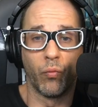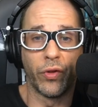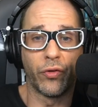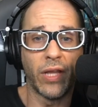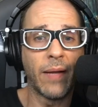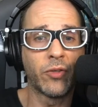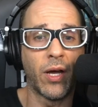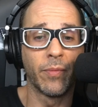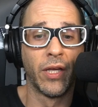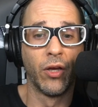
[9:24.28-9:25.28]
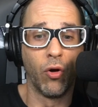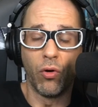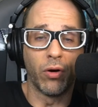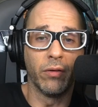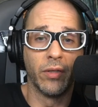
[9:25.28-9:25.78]
with your laptop.
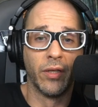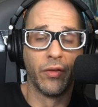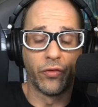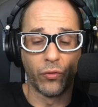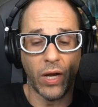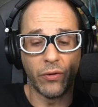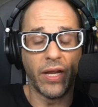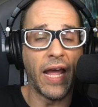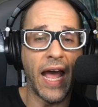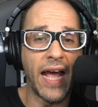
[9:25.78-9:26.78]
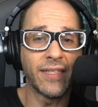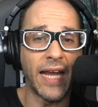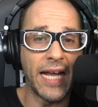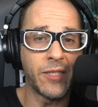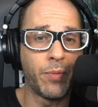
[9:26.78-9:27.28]
Or throughout as
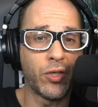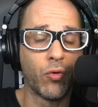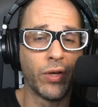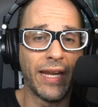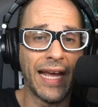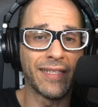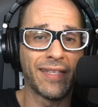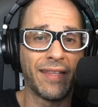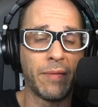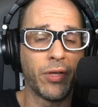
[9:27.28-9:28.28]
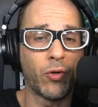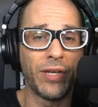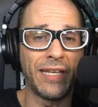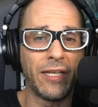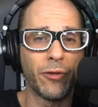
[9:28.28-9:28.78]
the Bitcoin
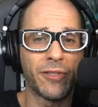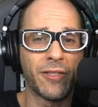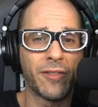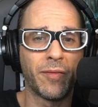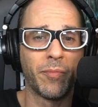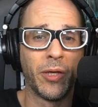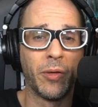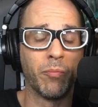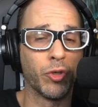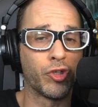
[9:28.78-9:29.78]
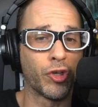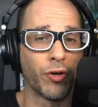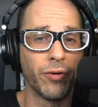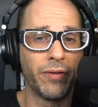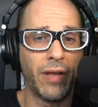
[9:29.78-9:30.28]
ecosystem
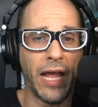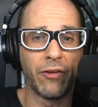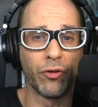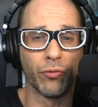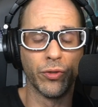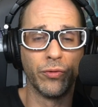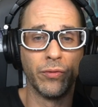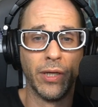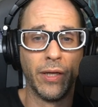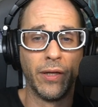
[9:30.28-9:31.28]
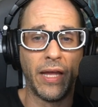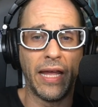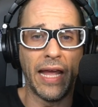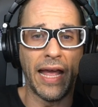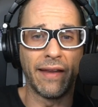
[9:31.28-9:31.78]
matured and grew,
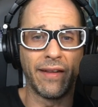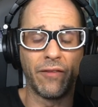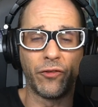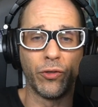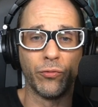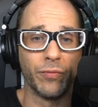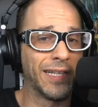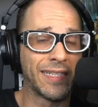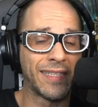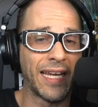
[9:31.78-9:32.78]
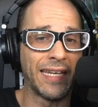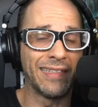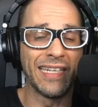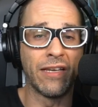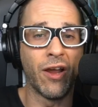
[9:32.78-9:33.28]
and if you, let's say,
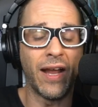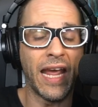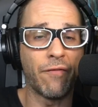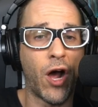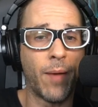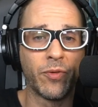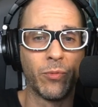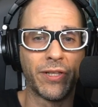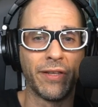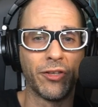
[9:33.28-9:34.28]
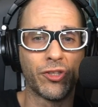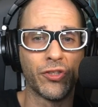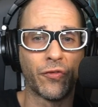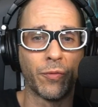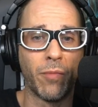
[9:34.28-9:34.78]
did not have optimal
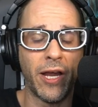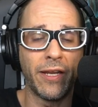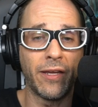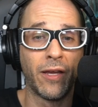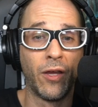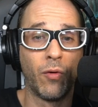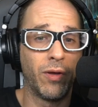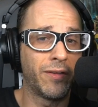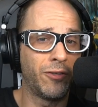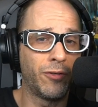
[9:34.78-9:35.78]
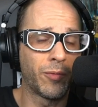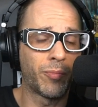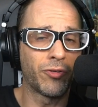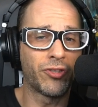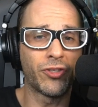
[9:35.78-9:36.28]
conditions for mining, well, then you
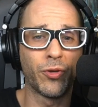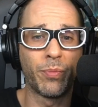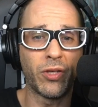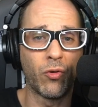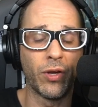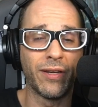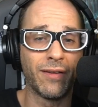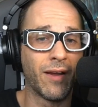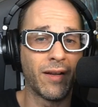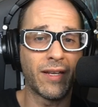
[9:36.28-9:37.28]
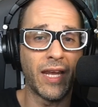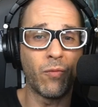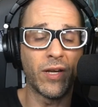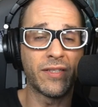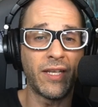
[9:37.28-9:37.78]
could purchase your Bitcoin
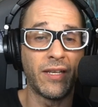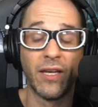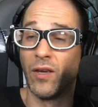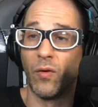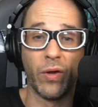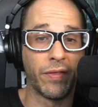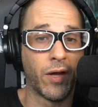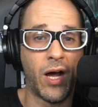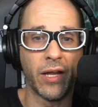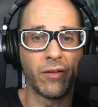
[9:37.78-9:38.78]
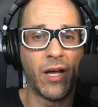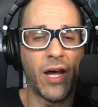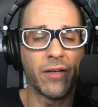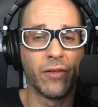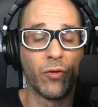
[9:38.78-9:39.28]
non-KYC with
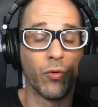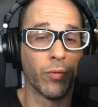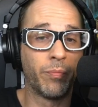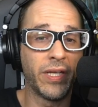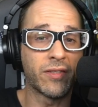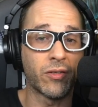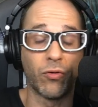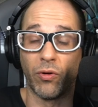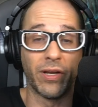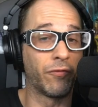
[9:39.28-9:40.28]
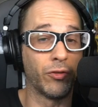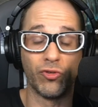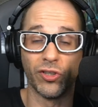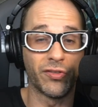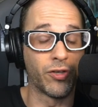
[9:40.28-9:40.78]
HODL or BISC. Or if you
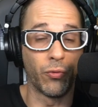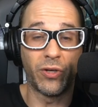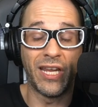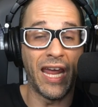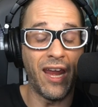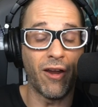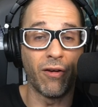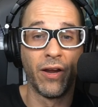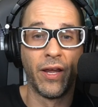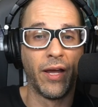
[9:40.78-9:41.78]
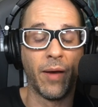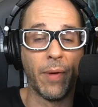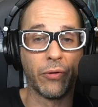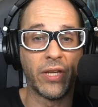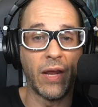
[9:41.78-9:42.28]
just don't care
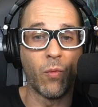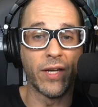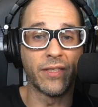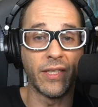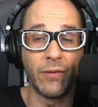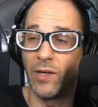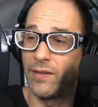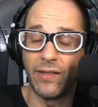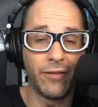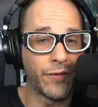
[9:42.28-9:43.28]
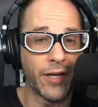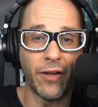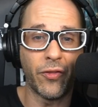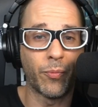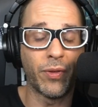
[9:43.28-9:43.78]
about KYC, well, then you've
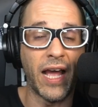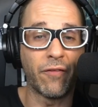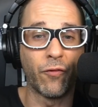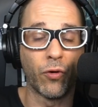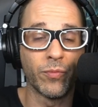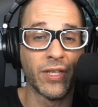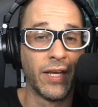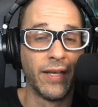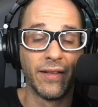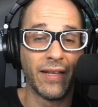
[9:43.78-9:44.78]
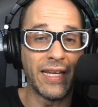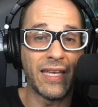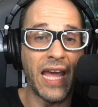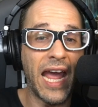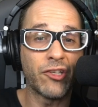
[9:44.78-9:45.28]
got other platforms
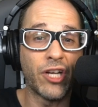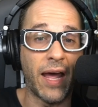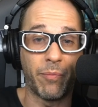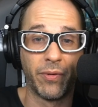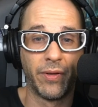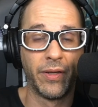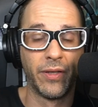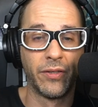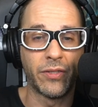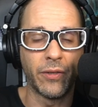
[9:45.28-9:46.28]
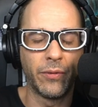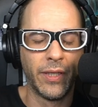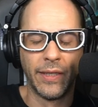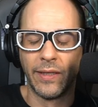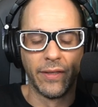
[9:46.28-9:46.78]
like Cash App. So
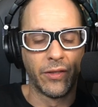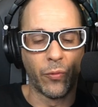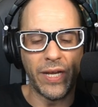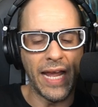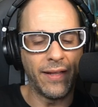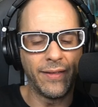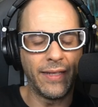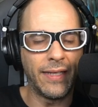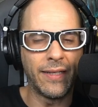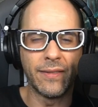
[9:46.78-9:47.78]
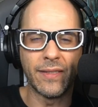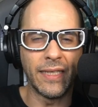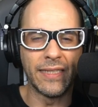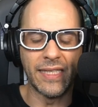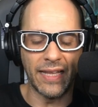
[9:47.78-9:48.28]
the reality is
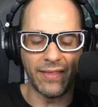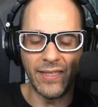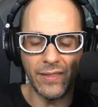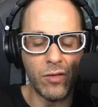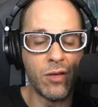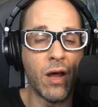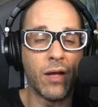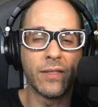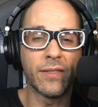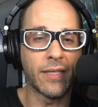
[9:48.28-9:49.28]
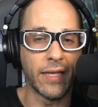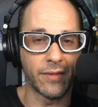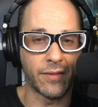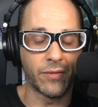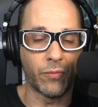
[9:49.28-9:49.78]
that this
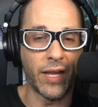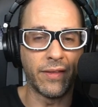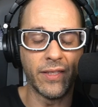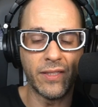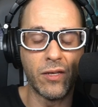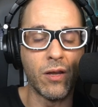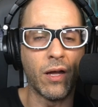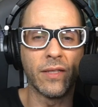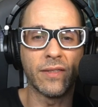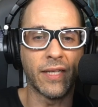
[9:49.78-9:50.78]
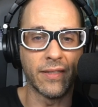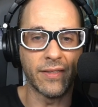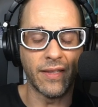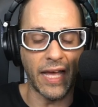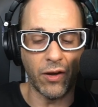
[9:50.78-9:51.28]
nonsense, right? This
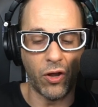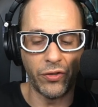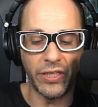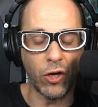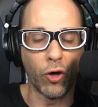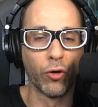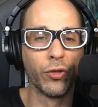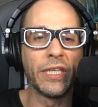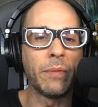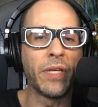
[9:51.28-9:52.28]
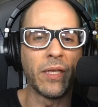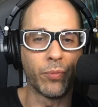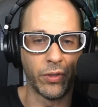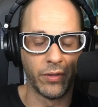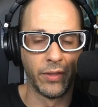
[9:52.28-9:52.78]
nonsense that all the early
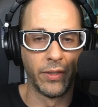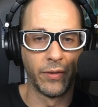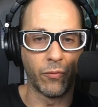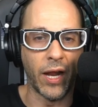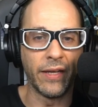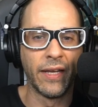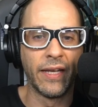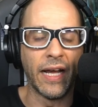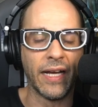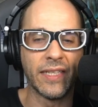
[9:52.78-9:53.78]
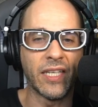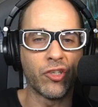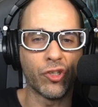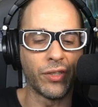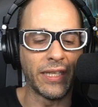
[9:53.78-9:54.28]
people, right,
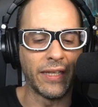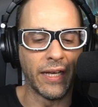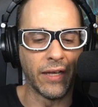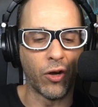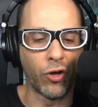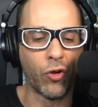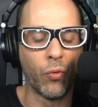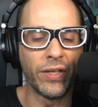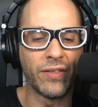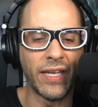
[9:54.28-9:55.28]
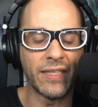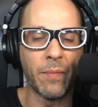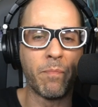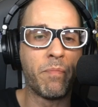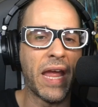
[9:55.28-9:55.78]
essentially are going to get
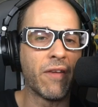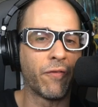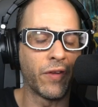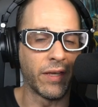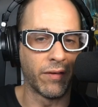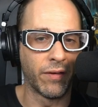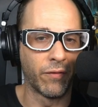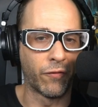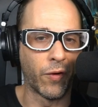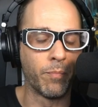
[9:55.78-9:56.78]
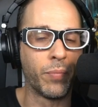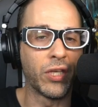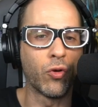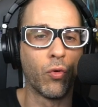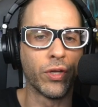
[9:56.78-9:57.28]
to benefit from
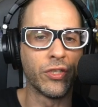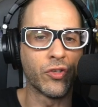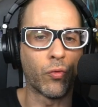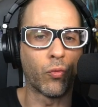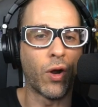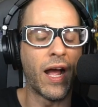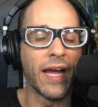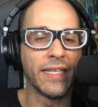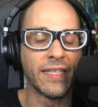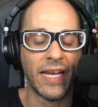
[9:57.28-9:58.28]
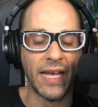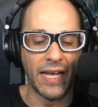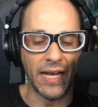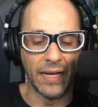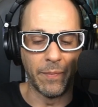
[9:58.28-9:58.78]
Bitcoin's rise
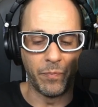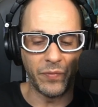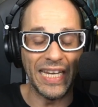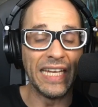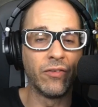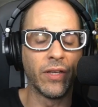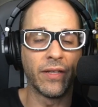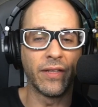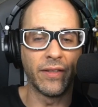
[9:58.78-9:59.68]
in